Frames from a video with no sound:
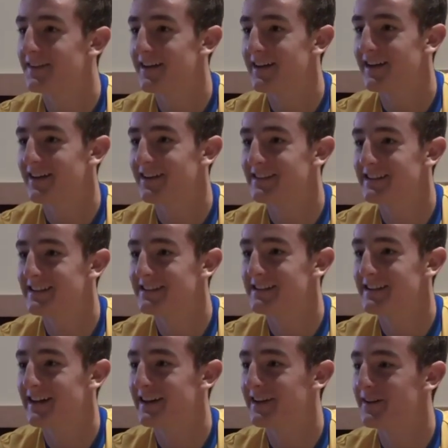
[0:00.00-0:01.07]
Yeah, I did,
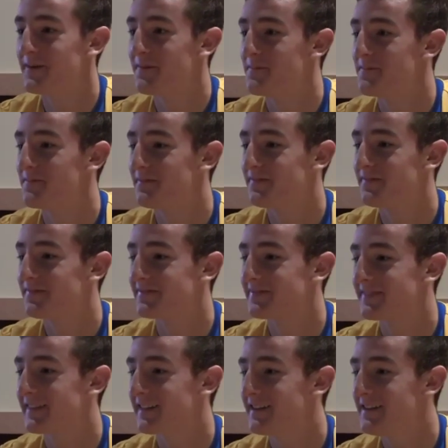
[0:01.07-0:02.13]
yeah.
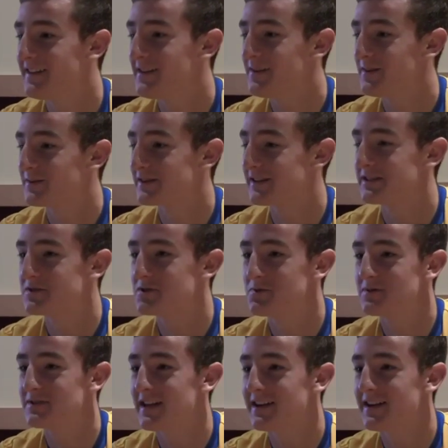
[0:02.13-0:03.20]
Was that
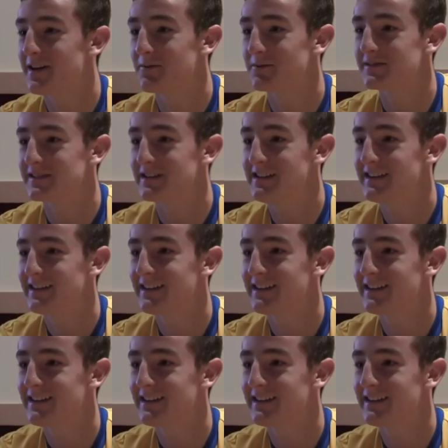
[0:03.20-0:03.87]
Tuesday night, wasn't it?